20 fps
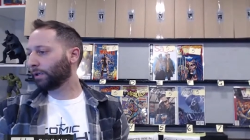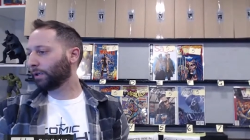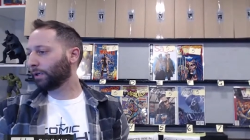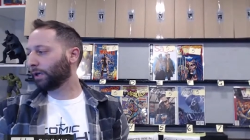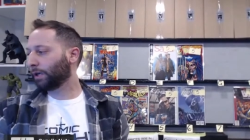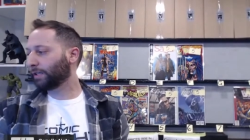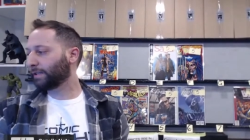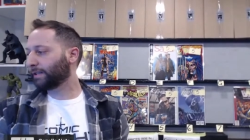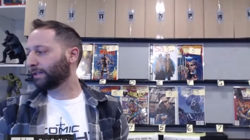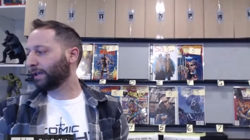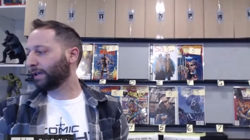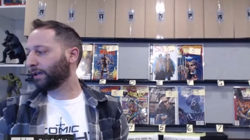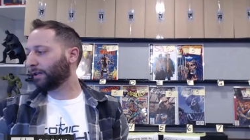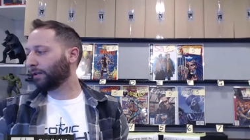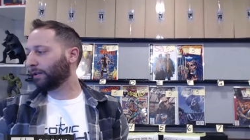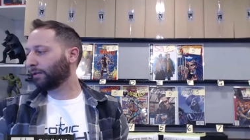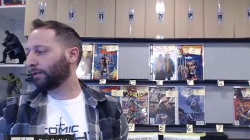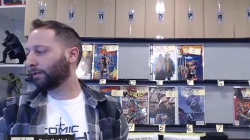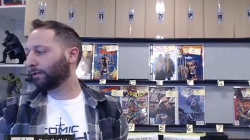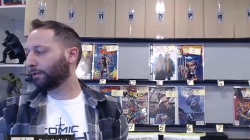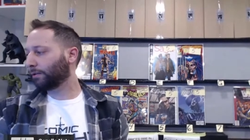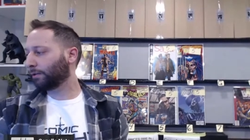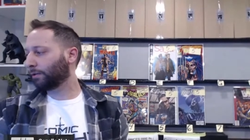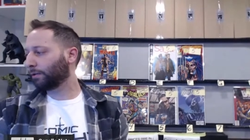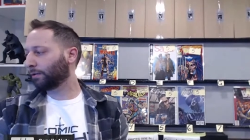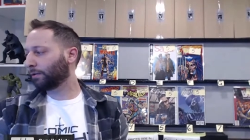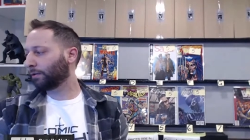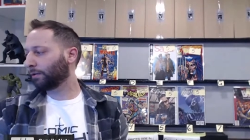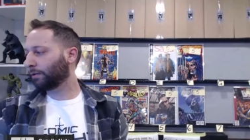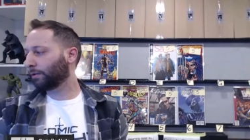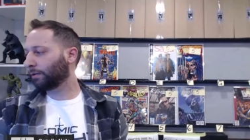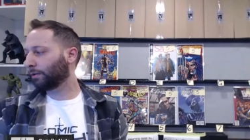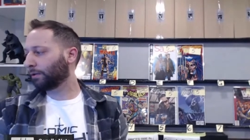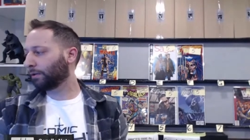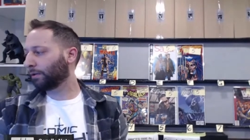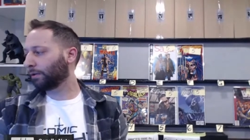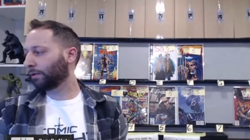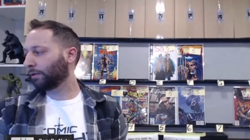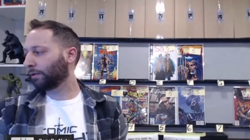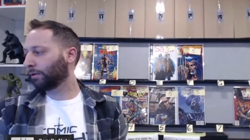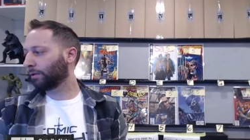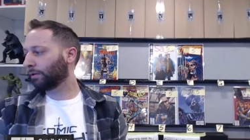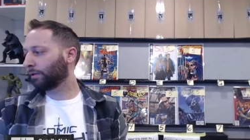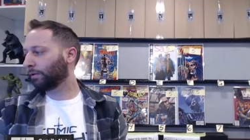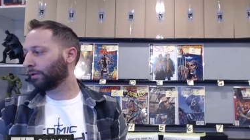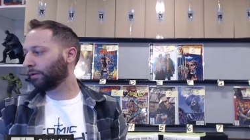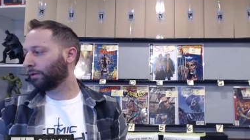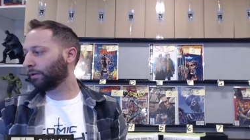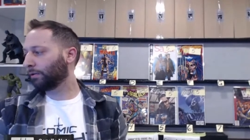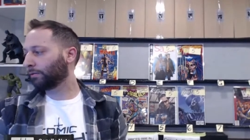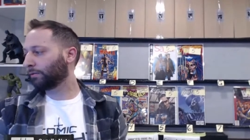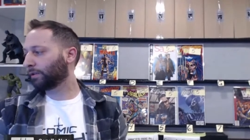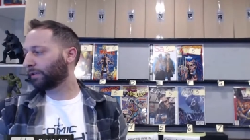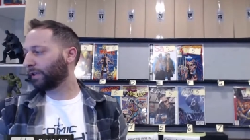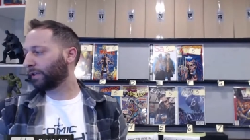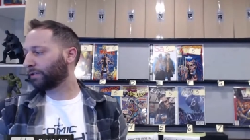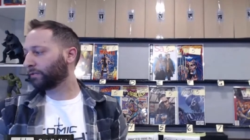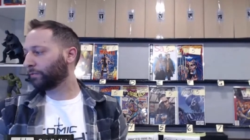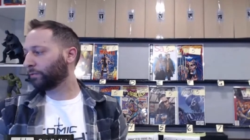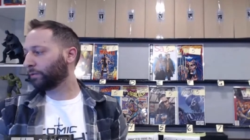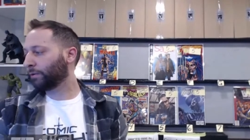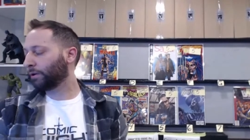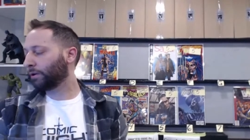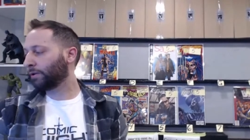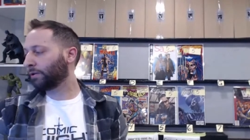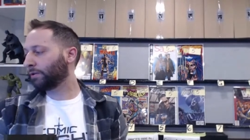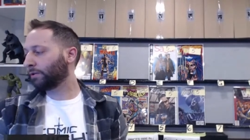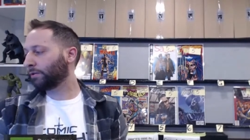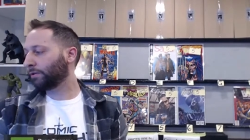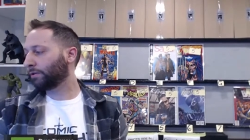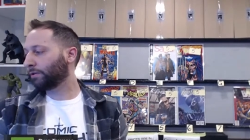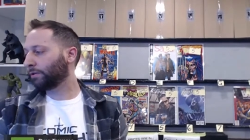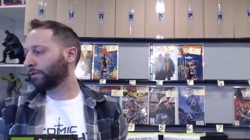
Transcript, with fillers: Gazelle, Gazelle gets one. no, gets one.